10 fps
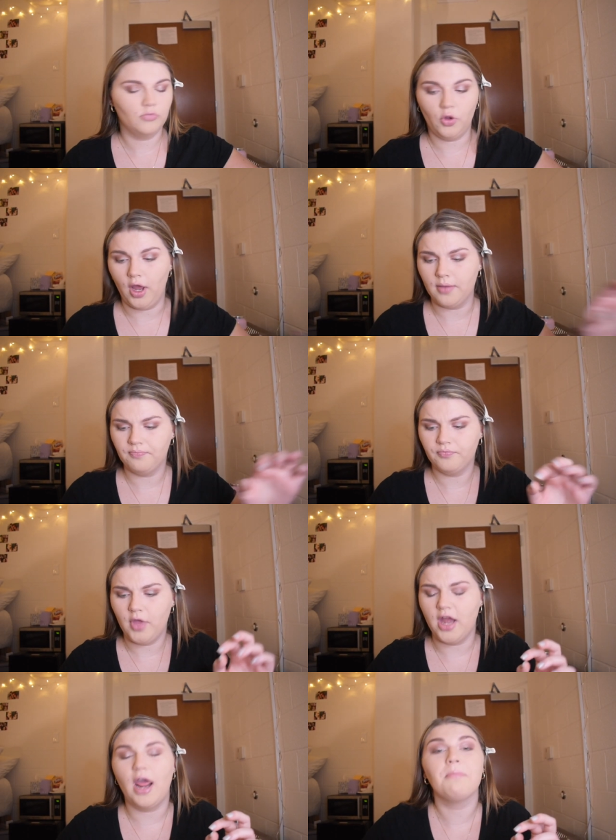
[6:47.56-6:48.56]
Okay,
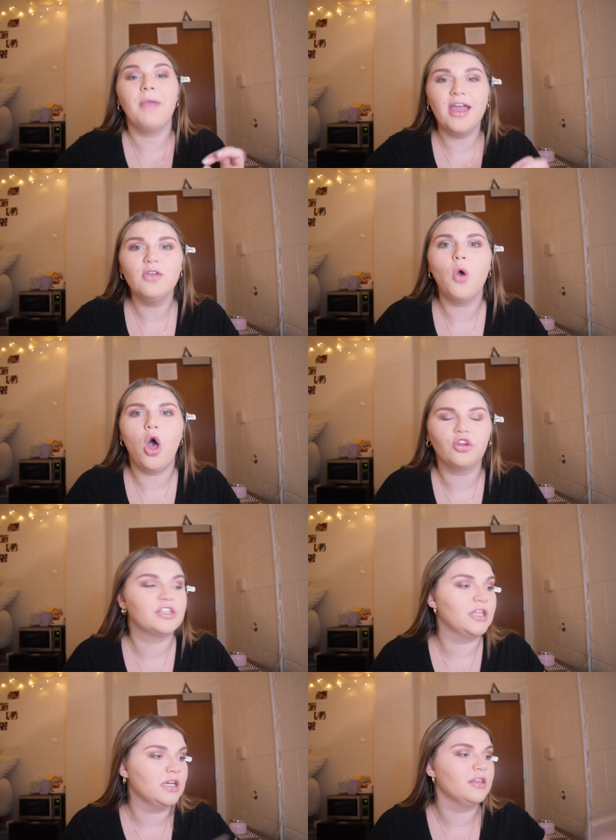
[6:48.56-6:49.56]
and I bet you all are
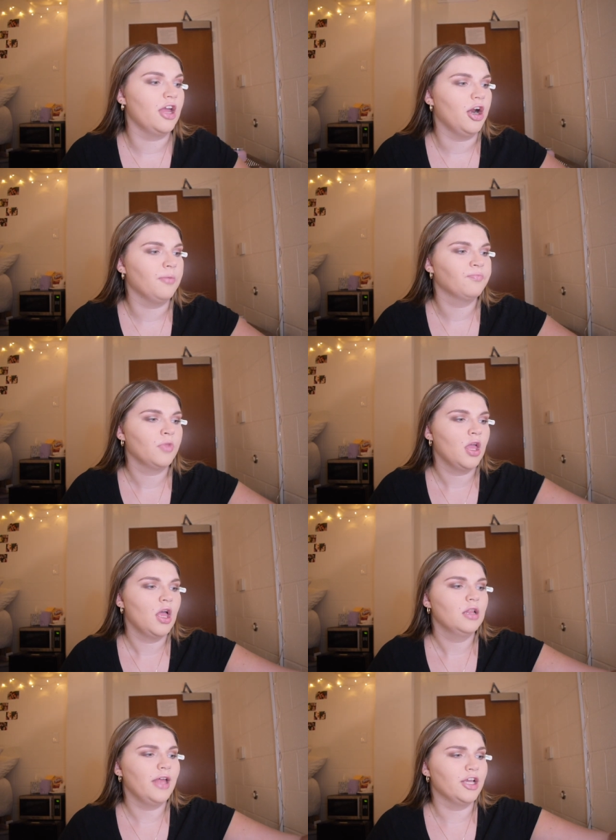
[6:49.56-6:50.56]
sitting there
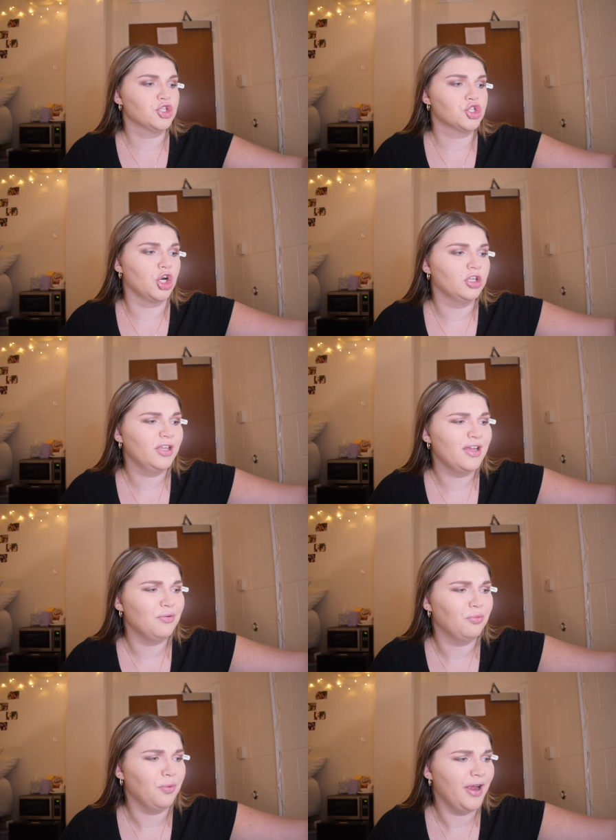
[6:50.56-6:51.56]
like, Charlotte,
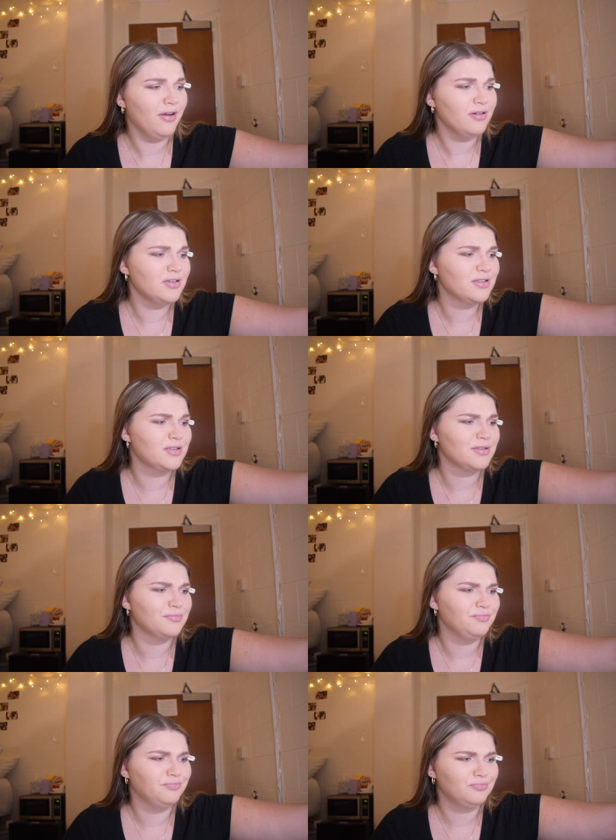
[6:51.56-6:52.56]
where's?
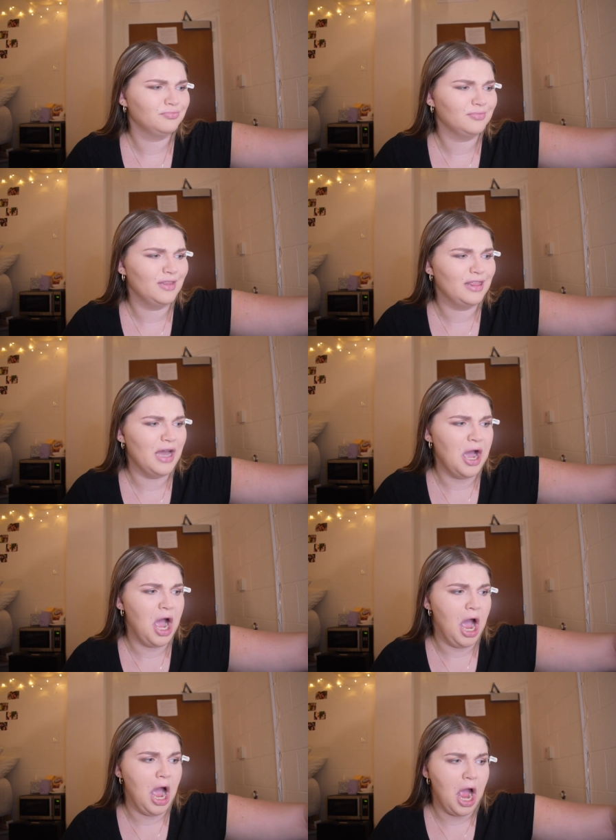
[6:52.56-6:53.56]
a
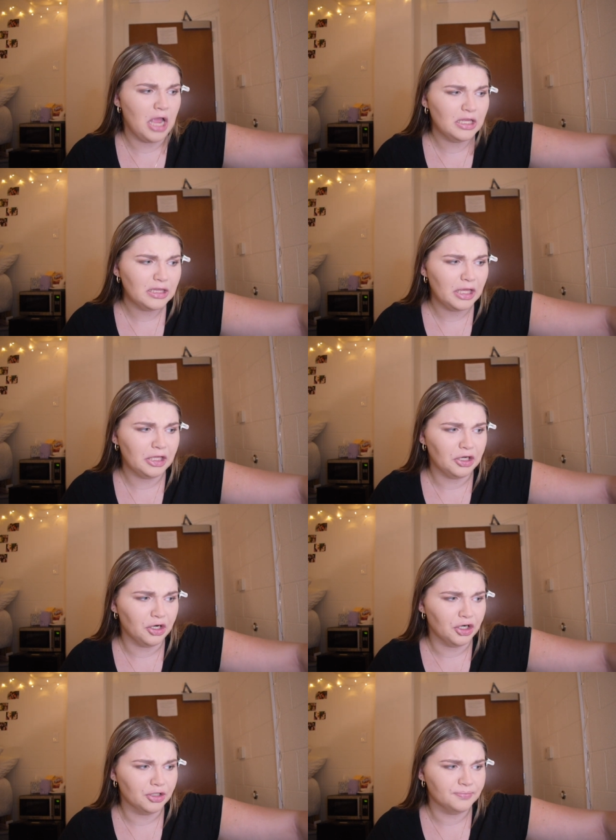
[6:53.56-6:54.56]

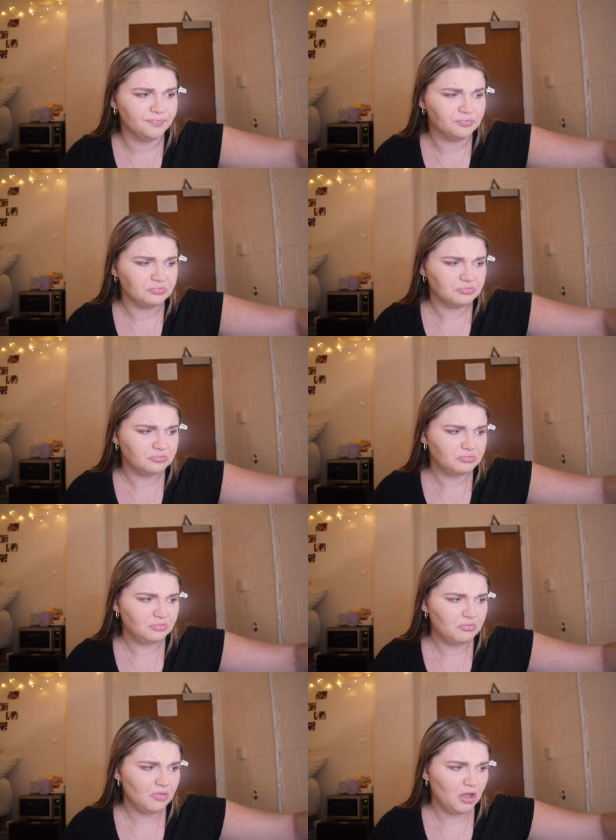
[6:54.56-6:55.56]
highlighter
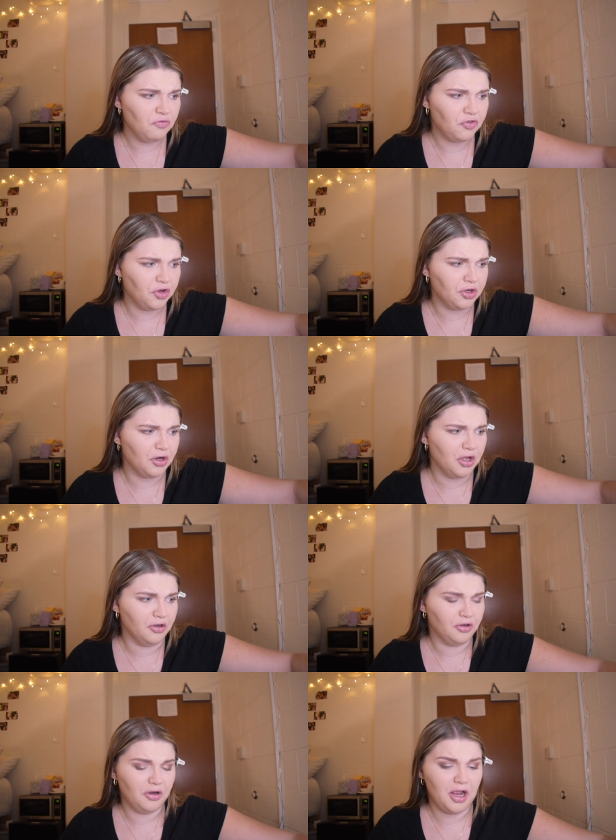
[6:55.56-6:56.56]
for your
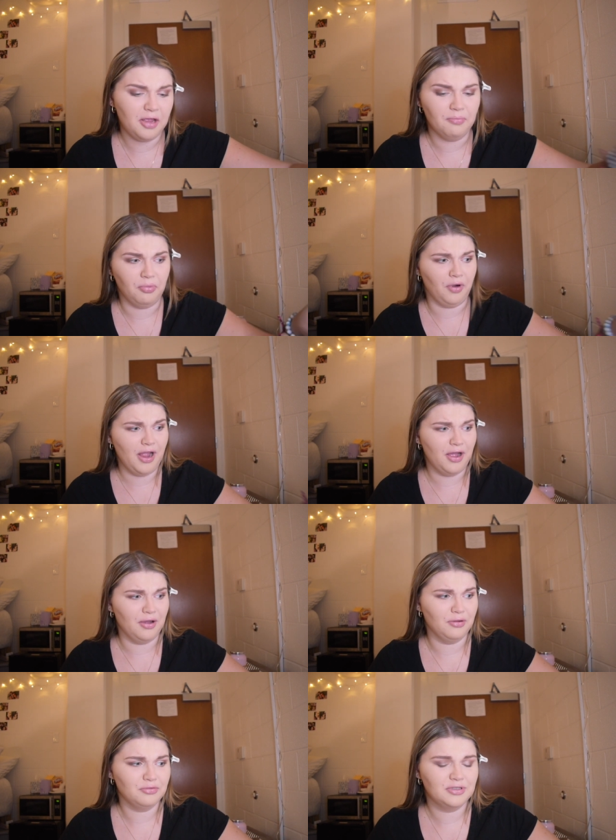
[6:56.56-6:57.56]
under eye
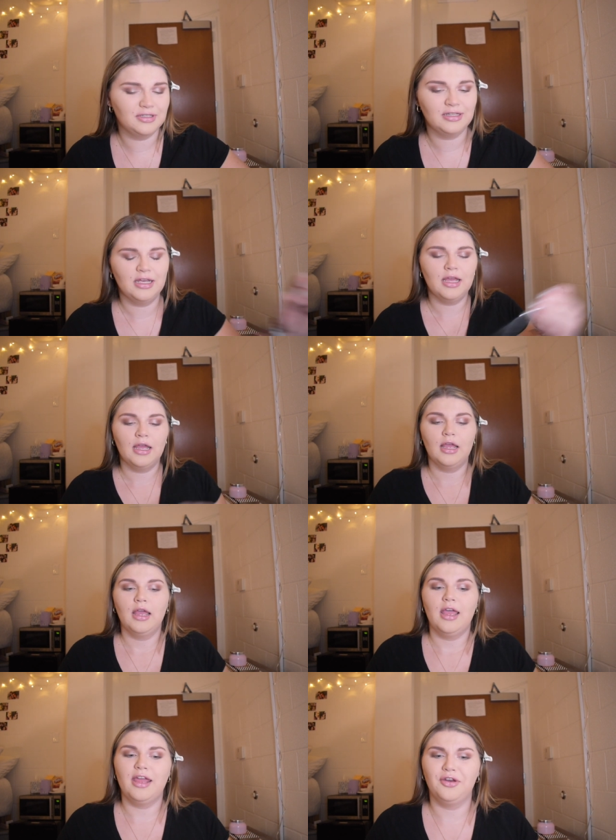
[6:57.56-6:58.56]
brows
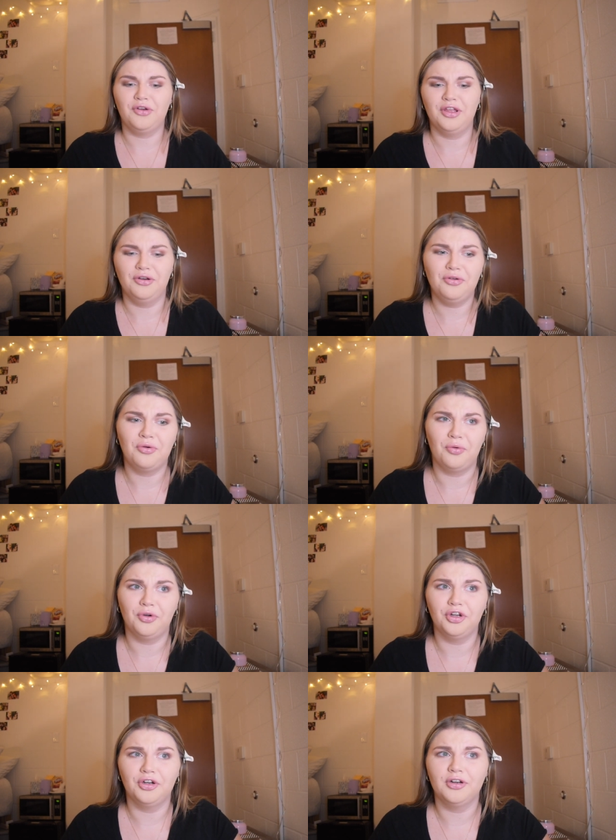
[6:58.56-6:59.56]
and your inner
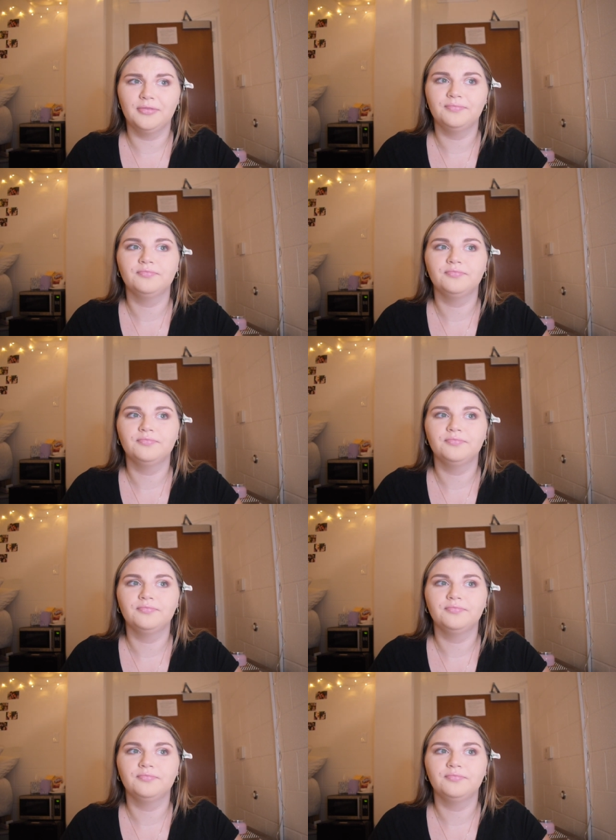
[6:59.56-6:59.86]
corner.